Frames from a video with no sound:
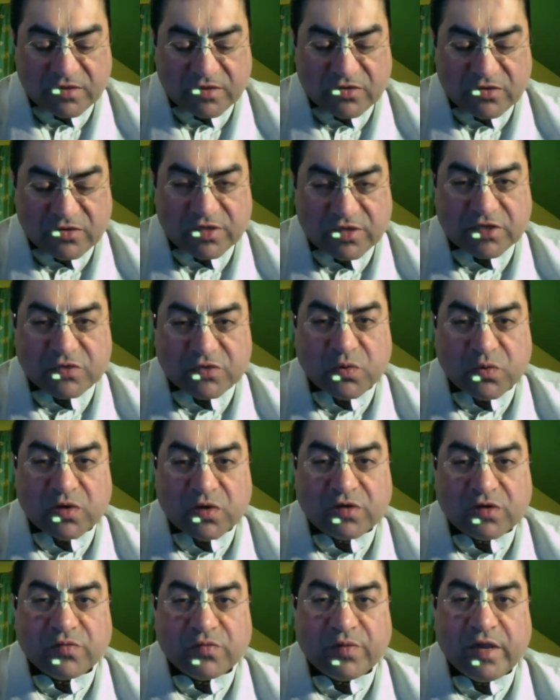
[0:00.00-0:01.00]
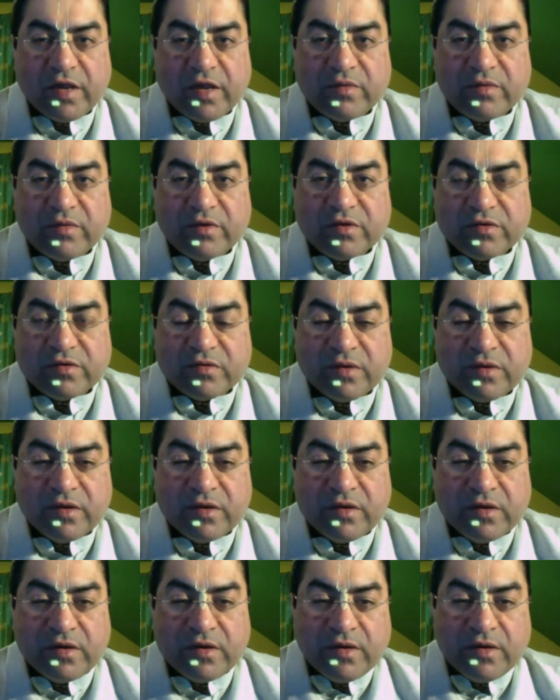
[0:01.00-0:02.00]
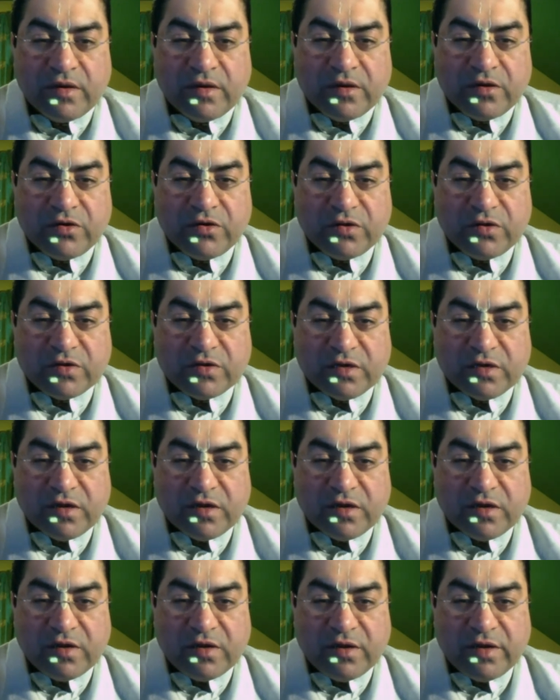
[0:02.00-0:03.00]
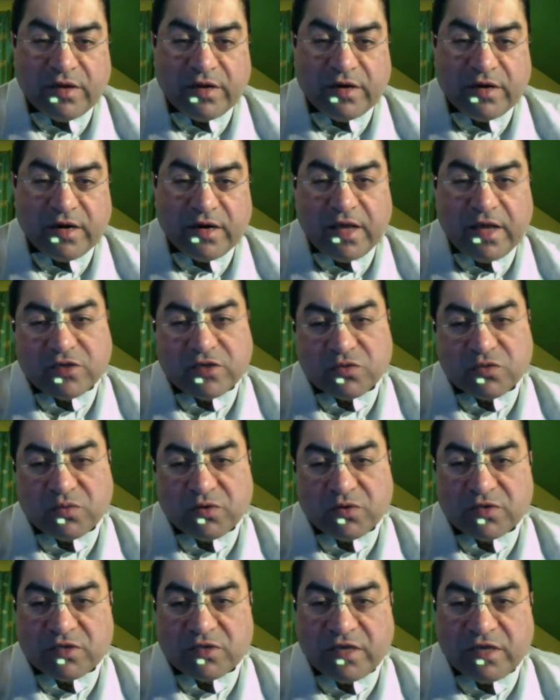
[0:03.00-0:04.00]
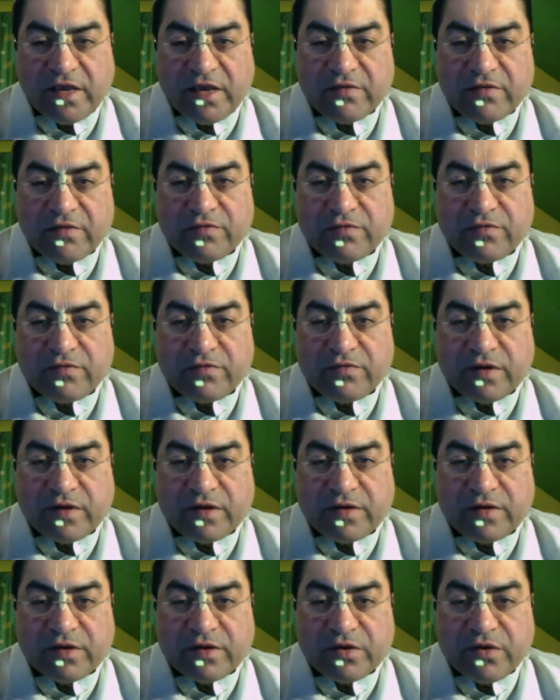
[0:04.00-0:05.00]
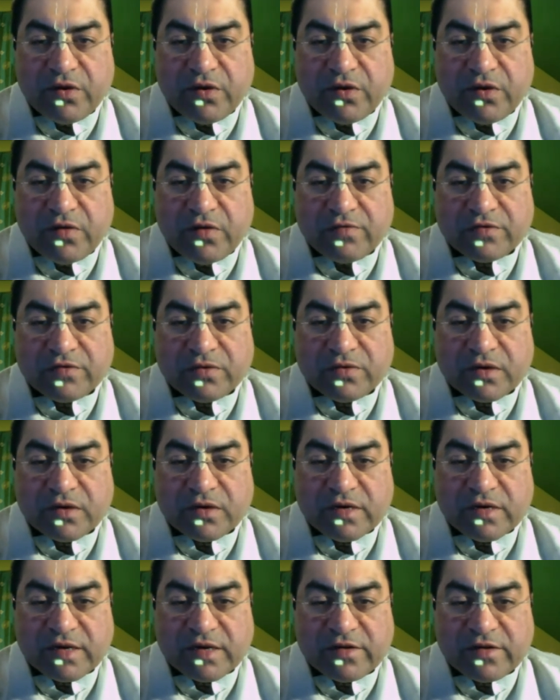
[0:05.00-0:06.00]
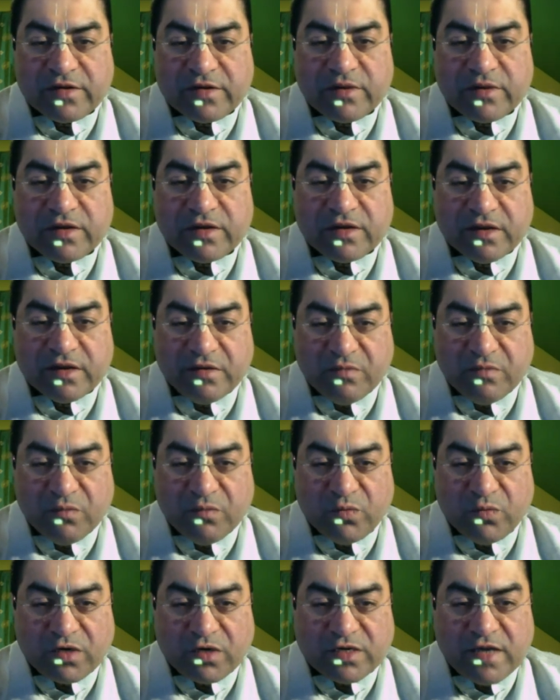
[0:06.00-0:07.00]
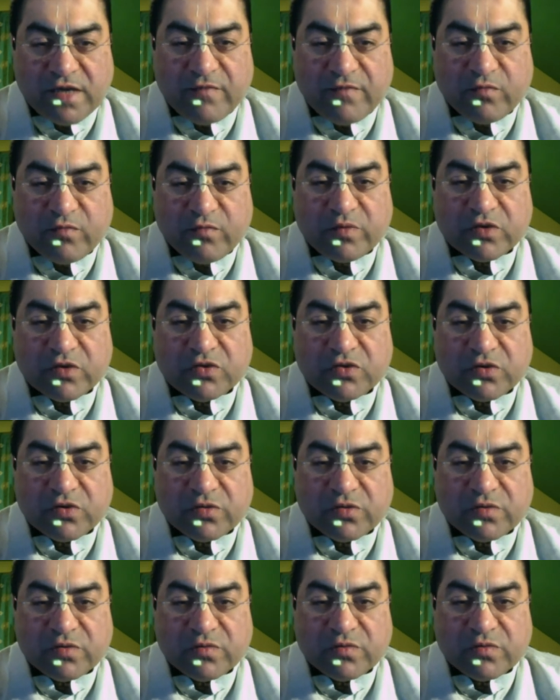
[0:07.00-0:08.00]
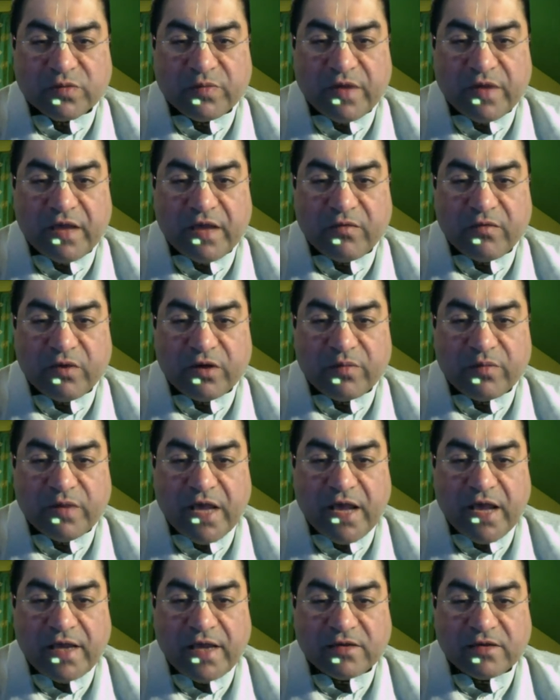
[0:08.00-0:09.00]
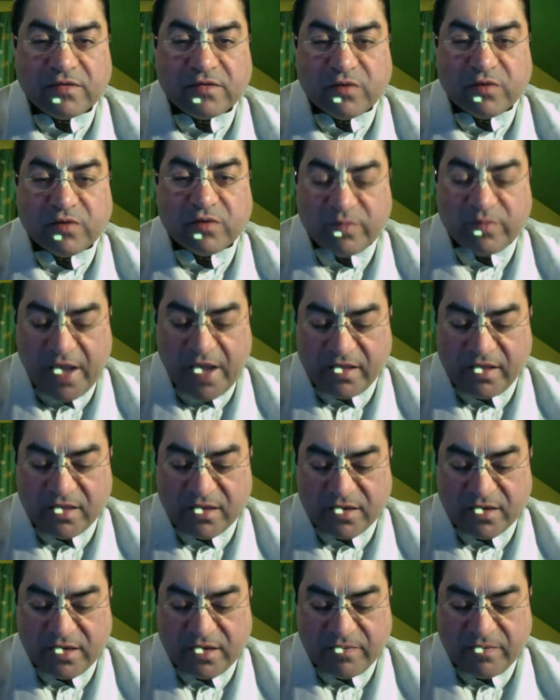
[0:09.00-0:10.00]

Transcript: So they just want to be able to do this a little earlier, and I just want to see if all of you are in agreement, and what time would be suitable. Would it be 8? Would it be 8:30?